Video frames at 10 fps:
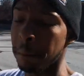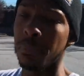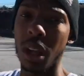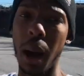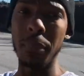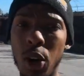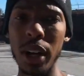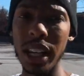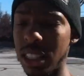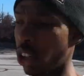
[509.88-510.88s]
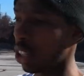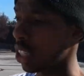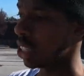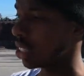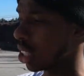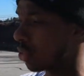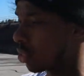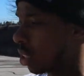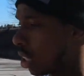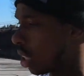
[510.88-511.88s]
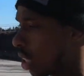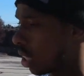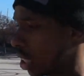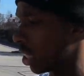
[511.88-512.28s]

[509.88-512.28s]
I'm gonna go ahead and start getting this stuff uh,